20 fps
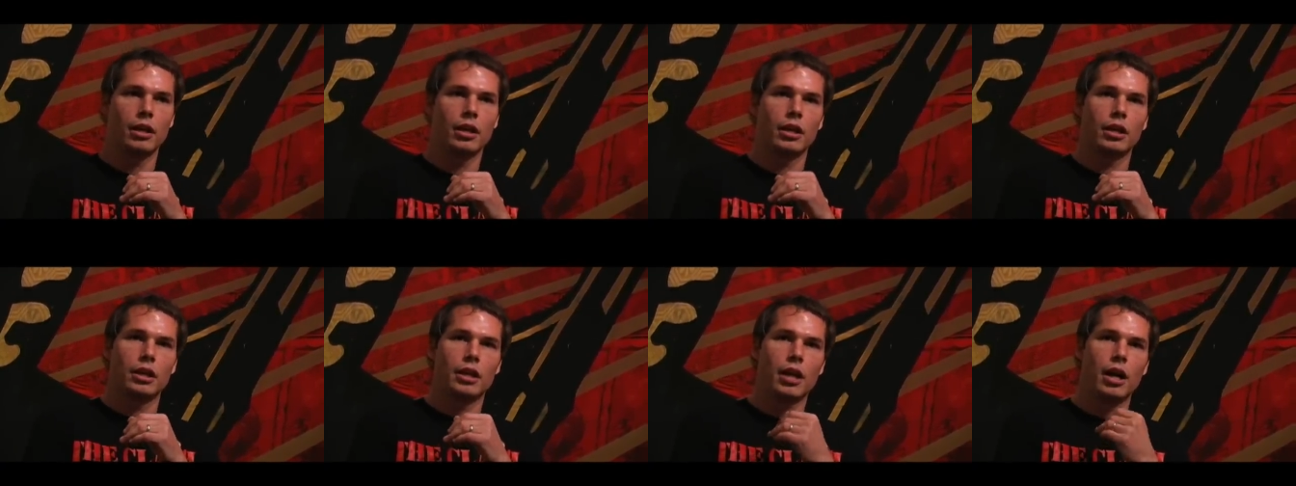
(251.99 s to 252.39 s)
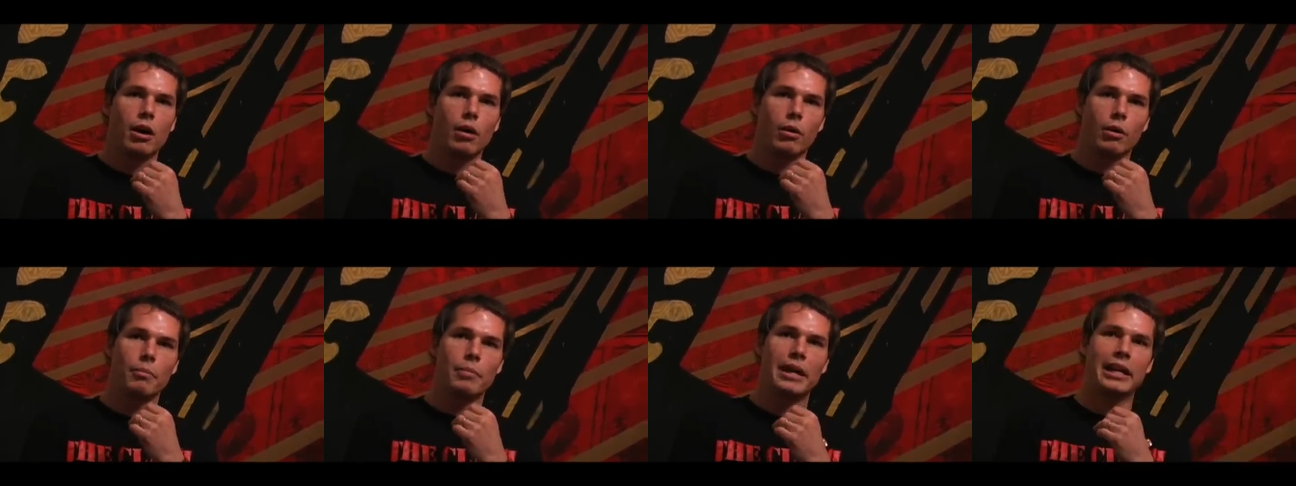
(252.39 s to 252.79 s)
you know,
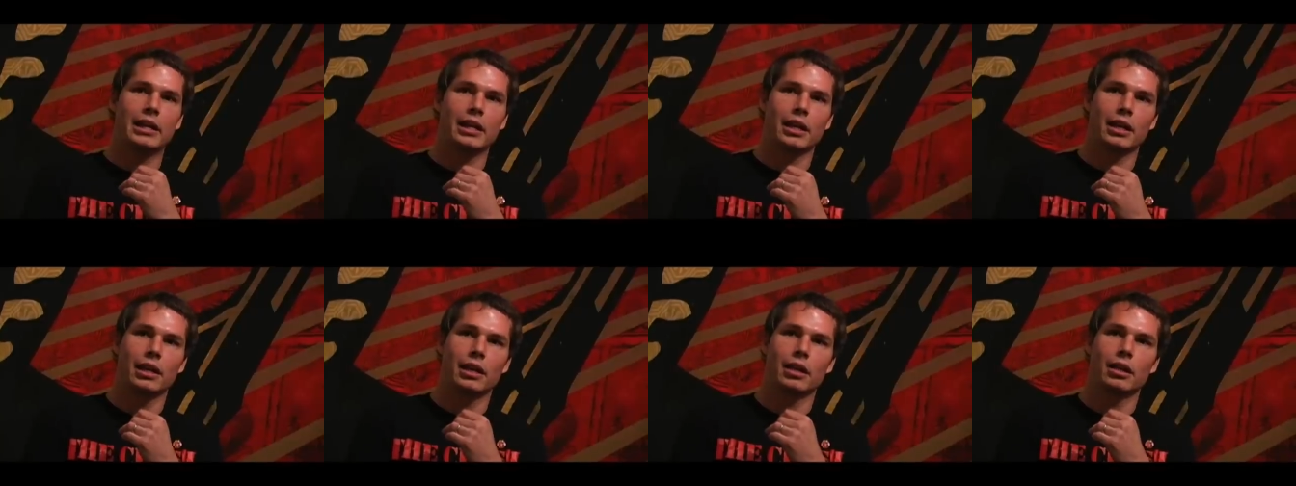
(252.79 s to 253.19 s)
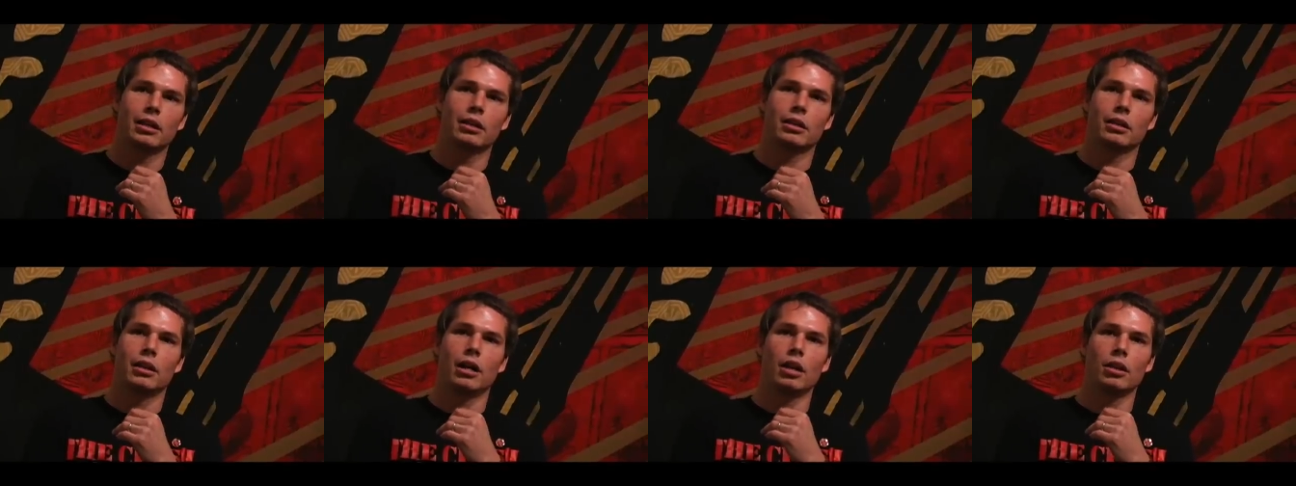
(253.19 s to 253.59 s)
are making
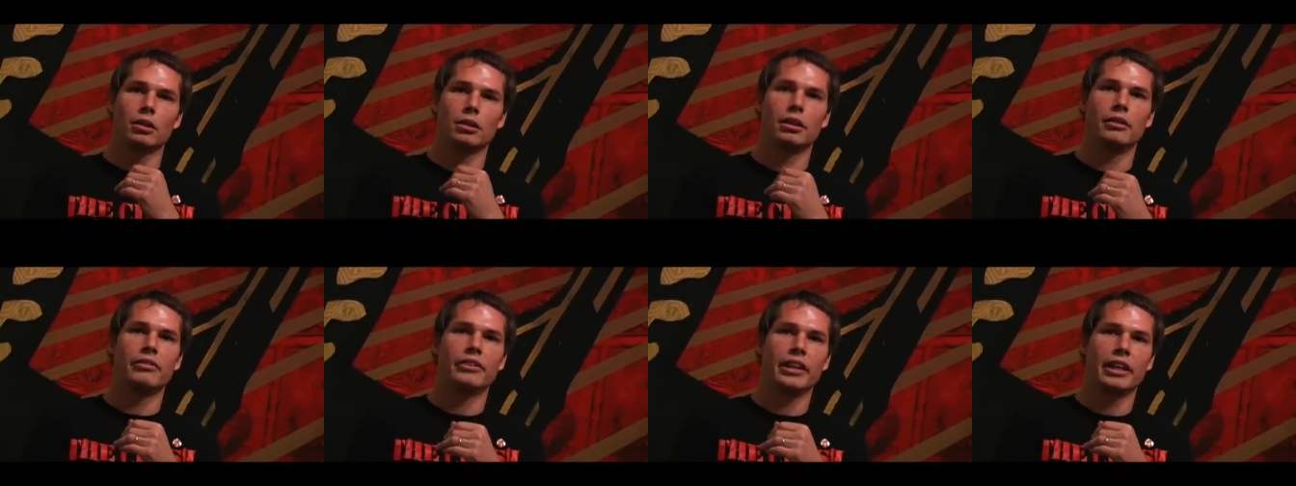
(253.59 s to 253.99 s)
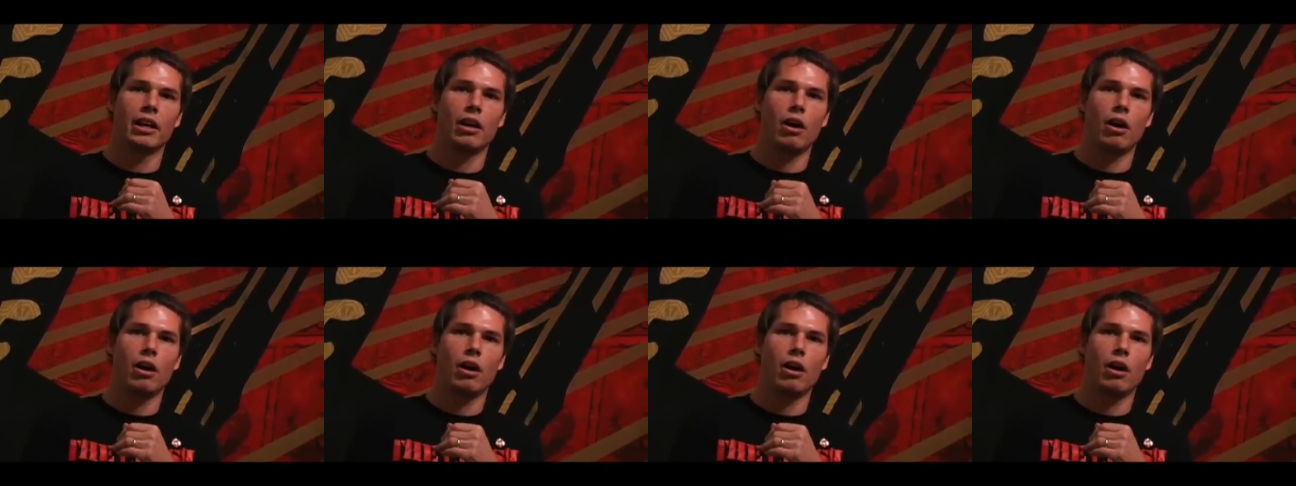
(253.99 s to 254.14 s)
a living